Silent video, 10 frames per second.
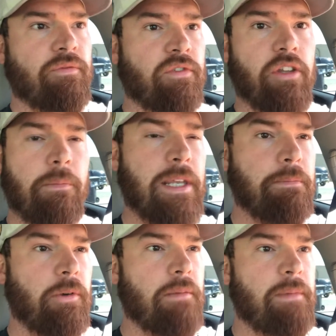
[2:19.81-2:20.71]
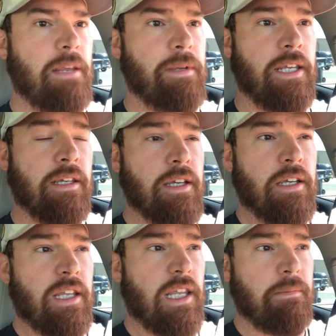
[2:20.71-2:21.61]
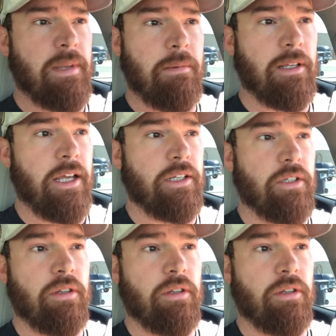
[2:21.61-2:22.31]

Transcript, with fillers: And for other people, it may be it may be like